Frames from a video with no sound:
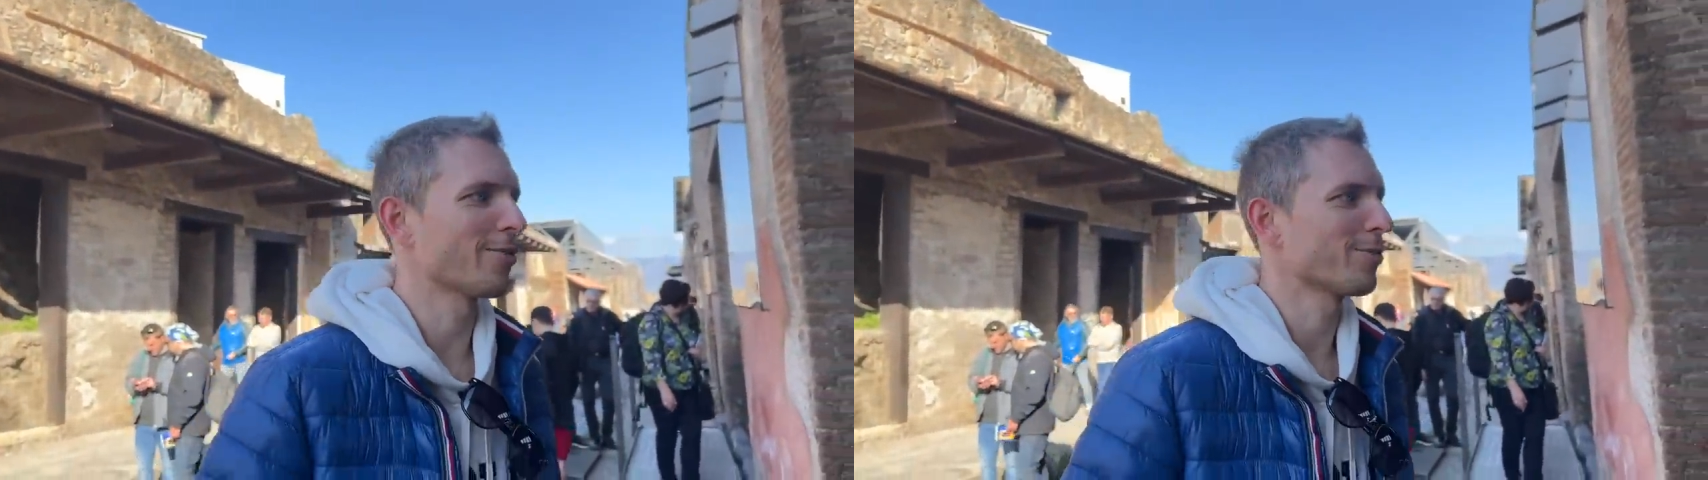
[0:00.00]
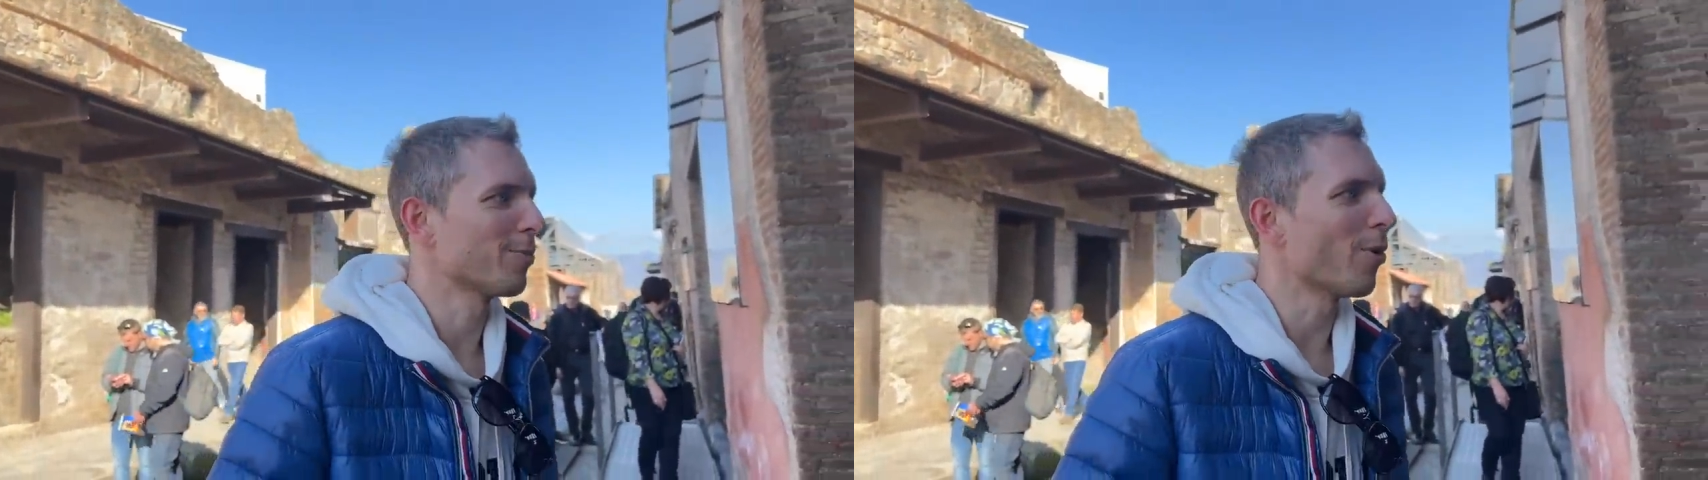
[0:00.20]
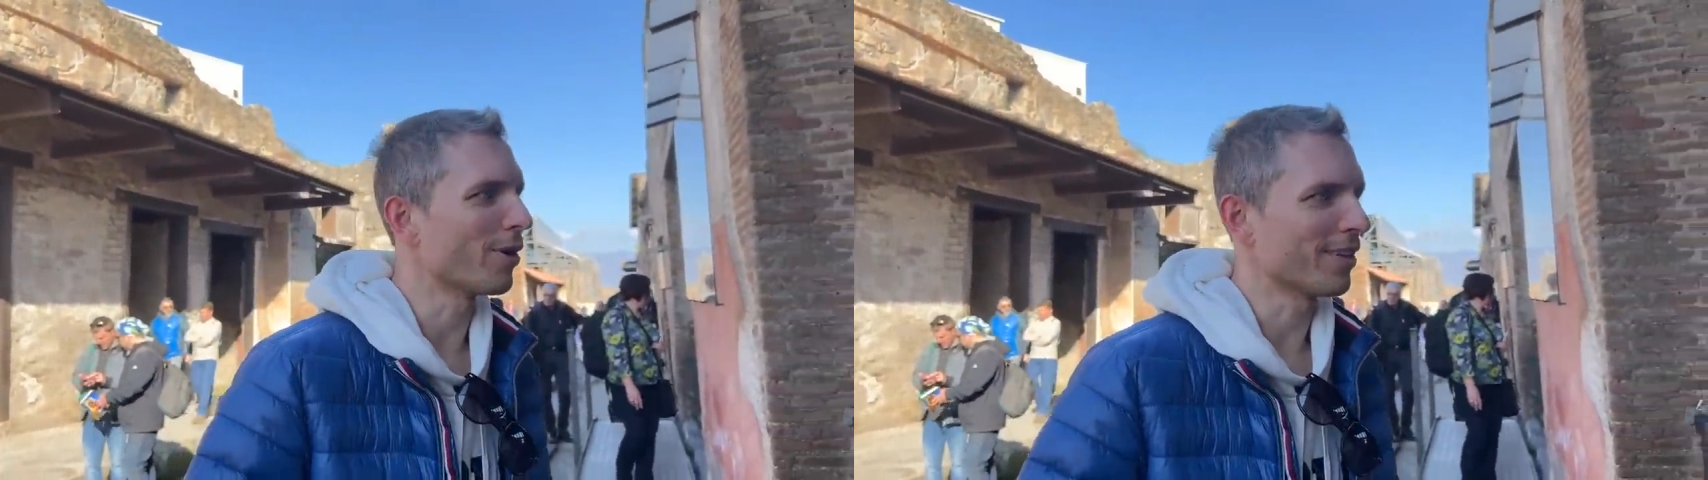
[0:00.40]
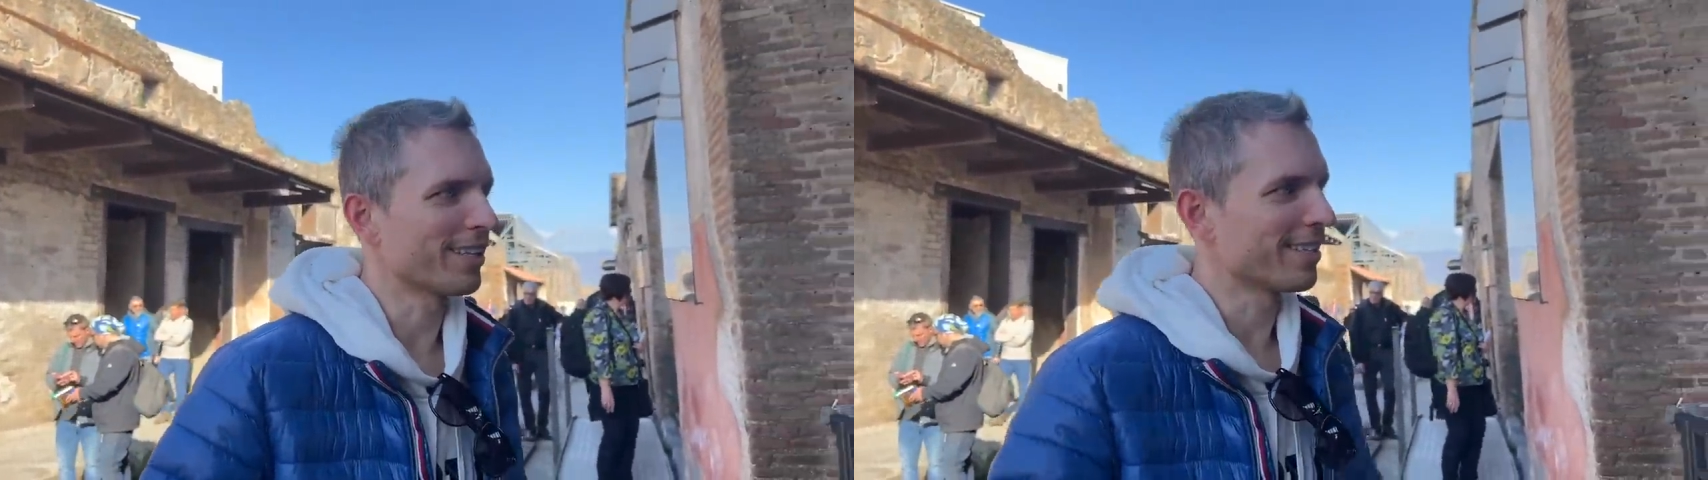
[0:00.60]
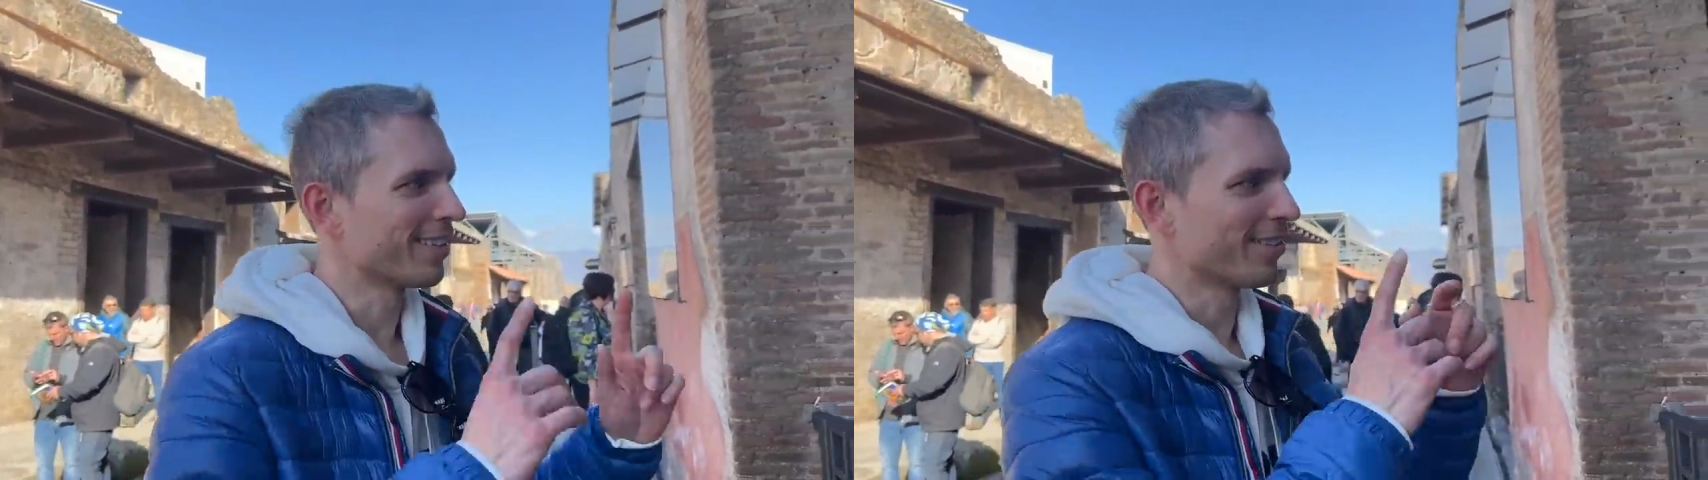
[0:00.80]
more
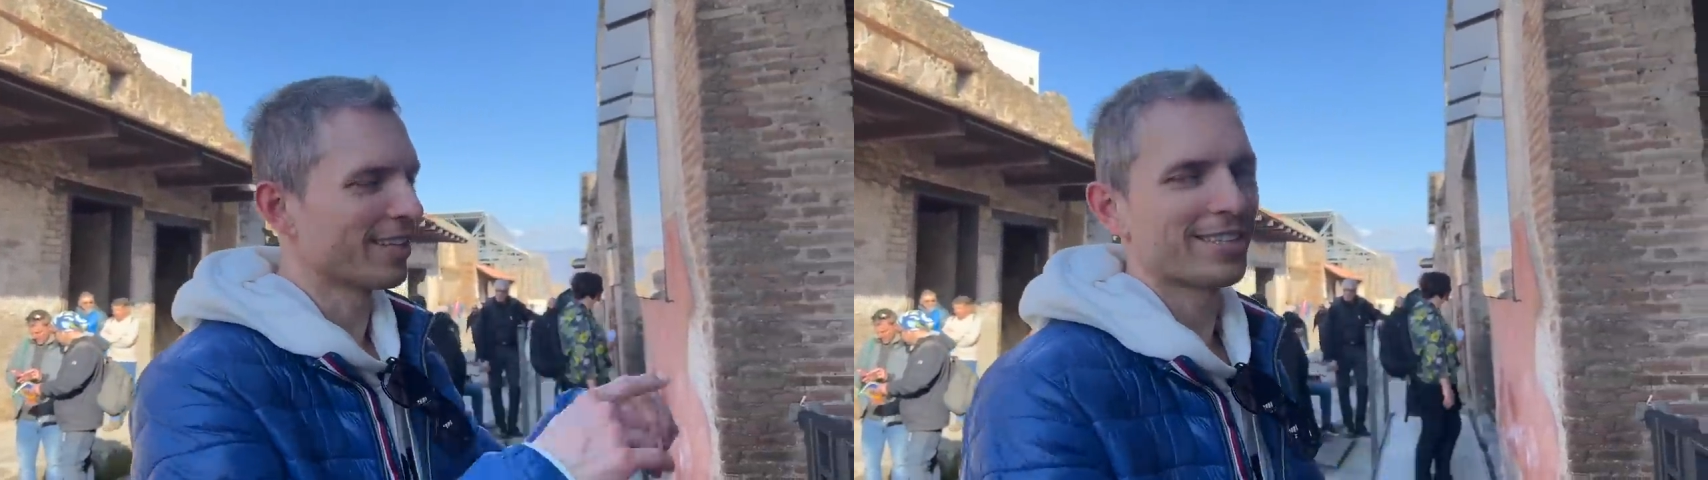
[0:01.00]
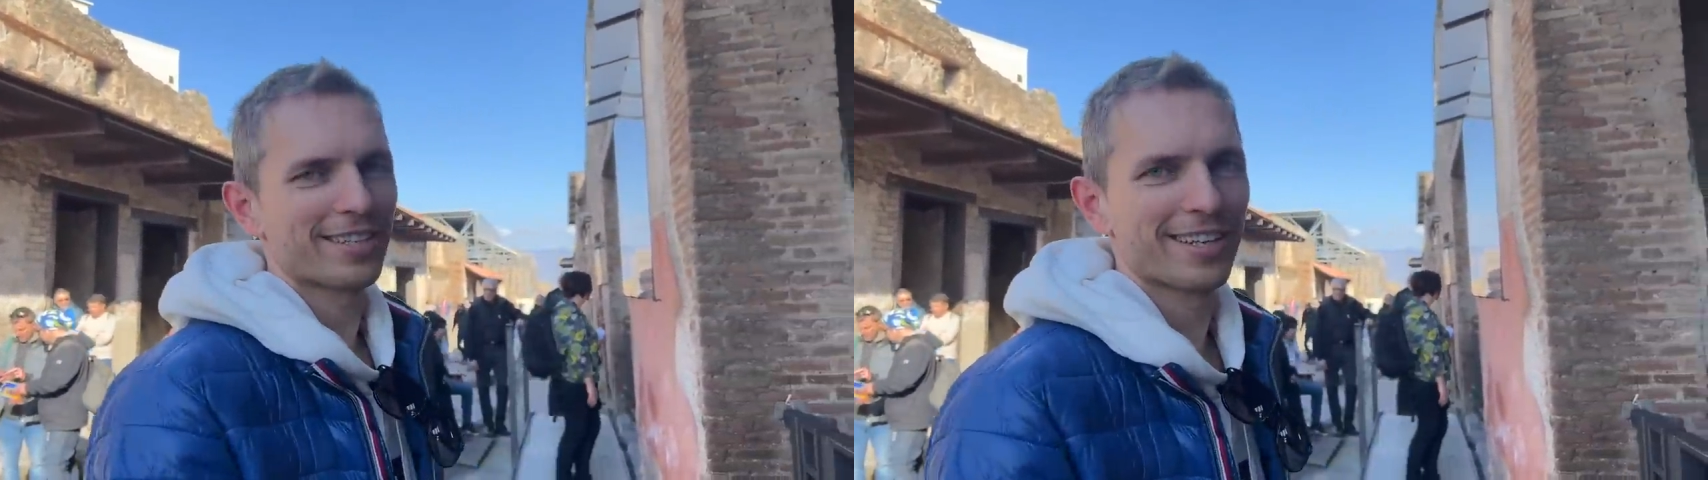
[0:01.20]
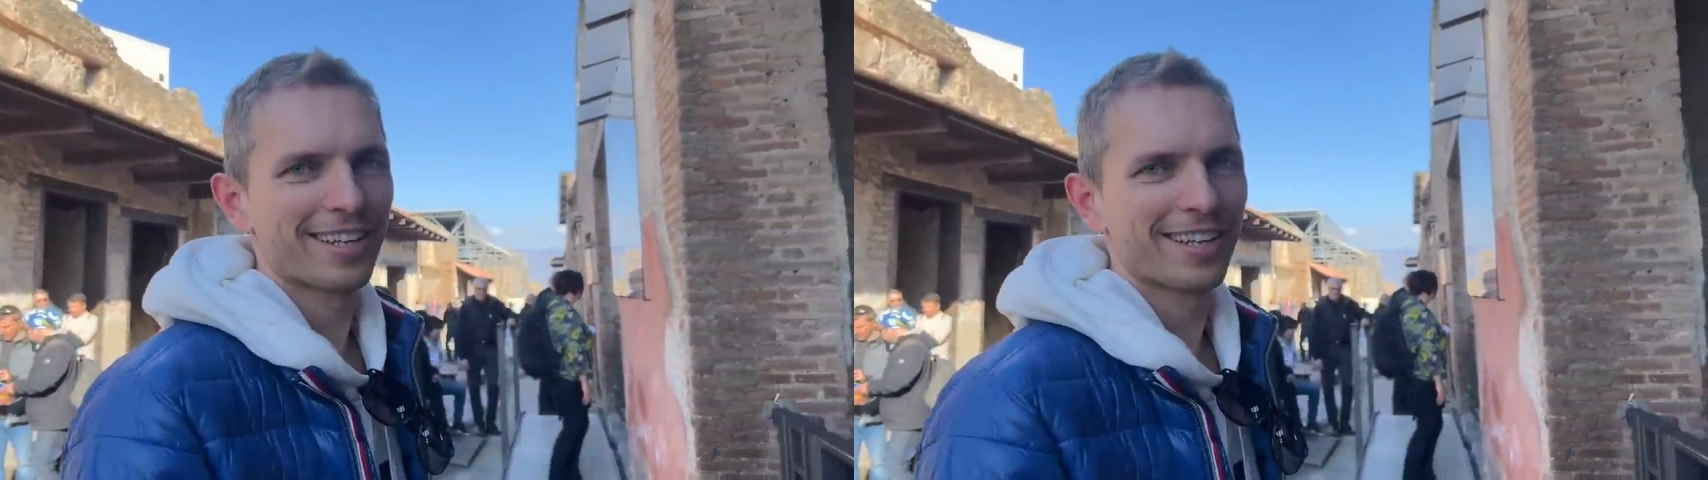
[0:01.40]
than this.